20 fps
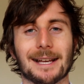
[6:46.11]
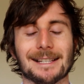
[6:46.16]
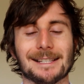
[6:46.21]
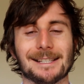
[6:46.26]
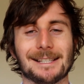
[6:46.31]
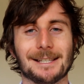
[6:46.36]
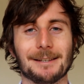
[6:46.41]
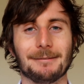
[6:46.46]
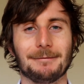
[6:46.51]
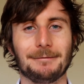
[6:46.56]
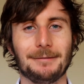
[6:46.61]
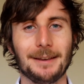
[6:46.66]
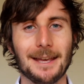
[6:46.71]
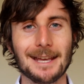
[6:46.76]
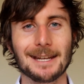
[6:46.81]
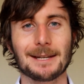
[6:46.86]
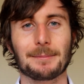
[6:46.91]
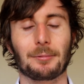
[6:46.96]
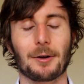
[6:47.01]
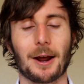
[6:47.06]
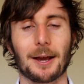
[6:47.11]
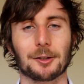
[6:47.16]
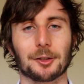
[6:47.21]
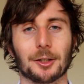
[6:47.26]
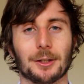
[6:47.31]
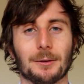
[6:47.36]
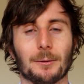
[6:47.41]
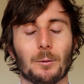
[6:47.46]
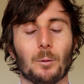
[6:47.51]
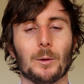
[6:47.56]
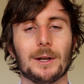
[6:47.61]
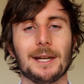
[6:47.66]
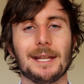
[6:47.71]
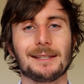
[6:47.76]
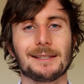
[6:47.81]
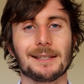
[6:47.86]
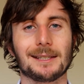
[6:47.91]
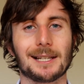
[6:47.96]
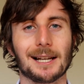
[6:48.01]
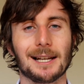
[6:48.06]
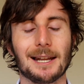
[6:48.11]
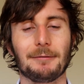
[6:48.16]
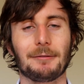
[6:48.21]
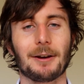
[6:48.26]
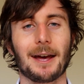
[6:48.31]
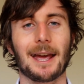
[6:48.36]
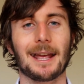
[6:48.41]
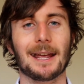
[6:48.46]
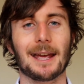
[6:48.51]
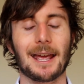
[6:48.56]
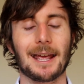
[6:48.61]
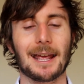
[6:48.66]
and severe depression, we need to deliver